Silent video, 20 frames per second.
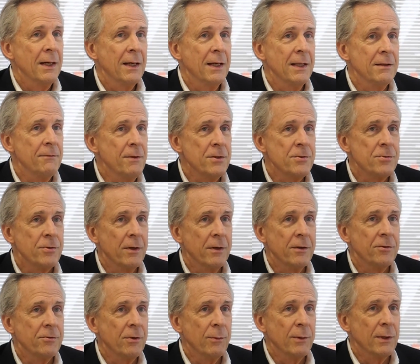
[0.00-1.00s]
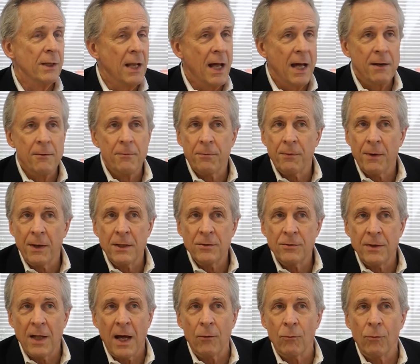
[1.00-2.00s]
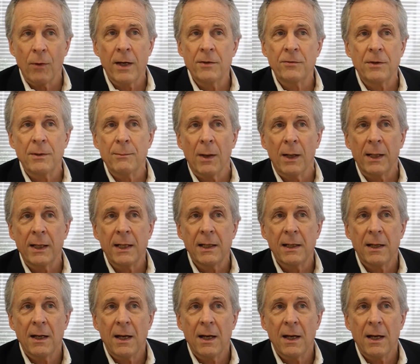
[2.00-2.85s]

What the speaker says: in the venture industry with a lot of funds not raising money,